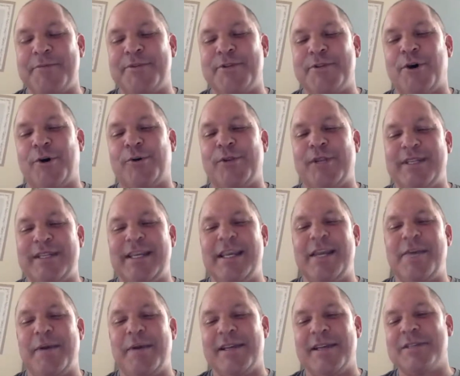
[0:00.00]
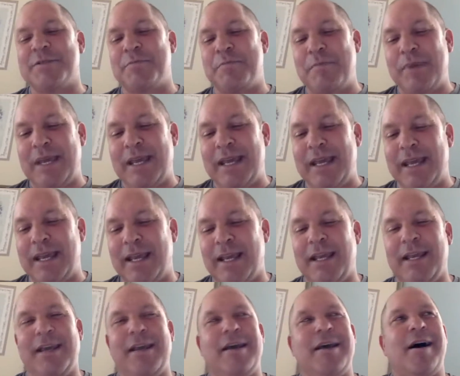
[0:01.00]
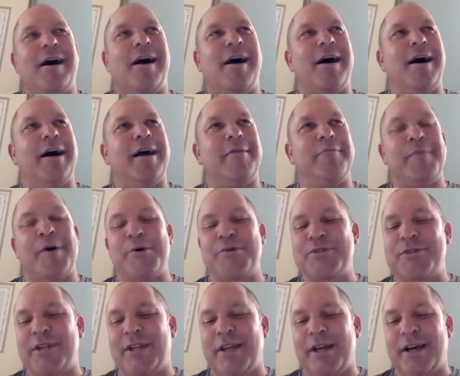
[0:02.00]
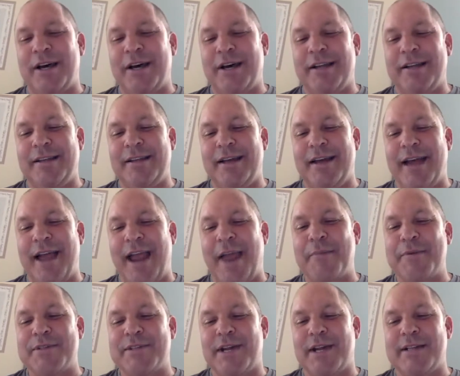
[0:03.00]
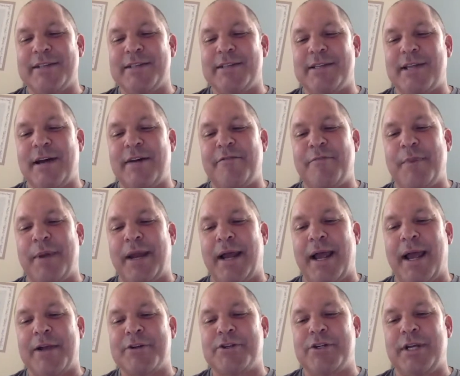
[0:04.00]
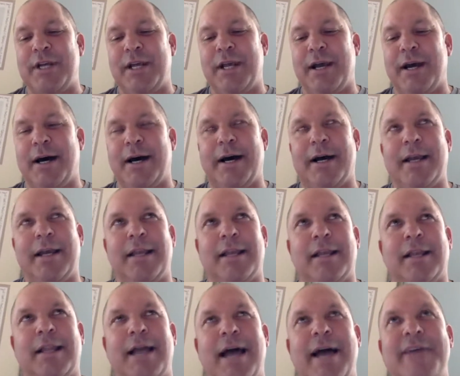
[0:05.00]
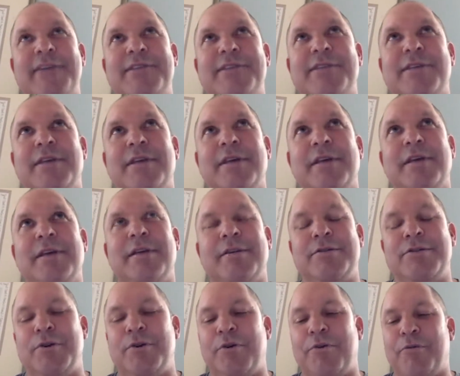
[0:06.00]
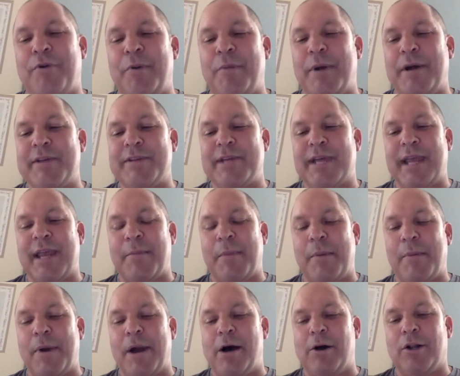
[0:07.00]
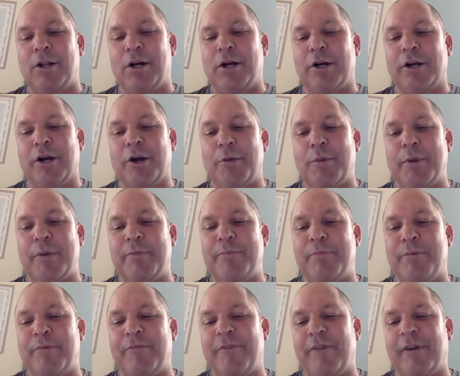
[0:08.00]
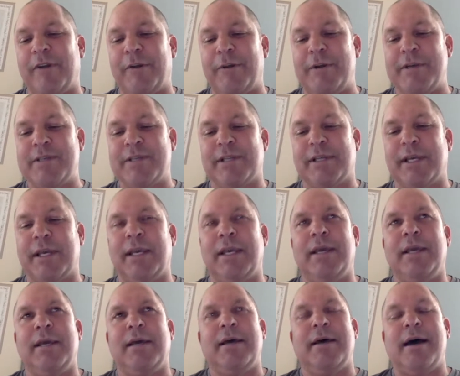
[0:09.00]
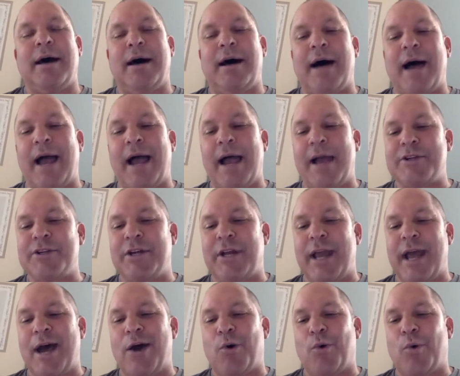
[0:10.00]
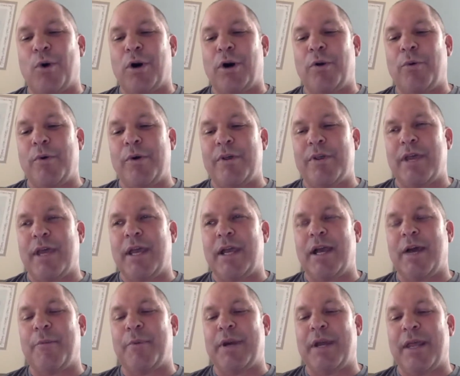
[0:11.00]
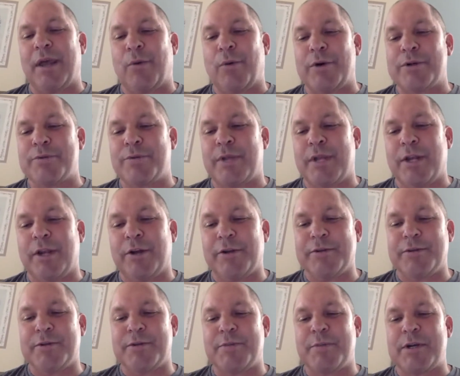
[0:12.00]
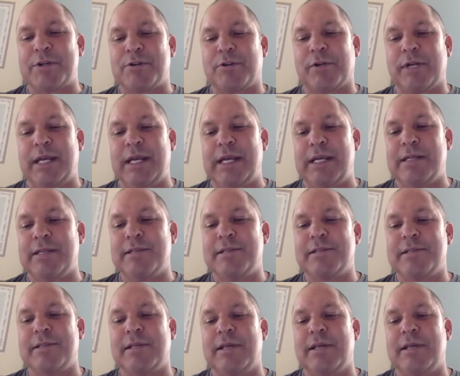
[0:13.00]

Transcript: So the team is me on most of the Amazon stuff, but I actually, in the last 2 to 3 months, I can't remember how long ago, but fairly recently, I actually now work with a company that works with adults with special needs,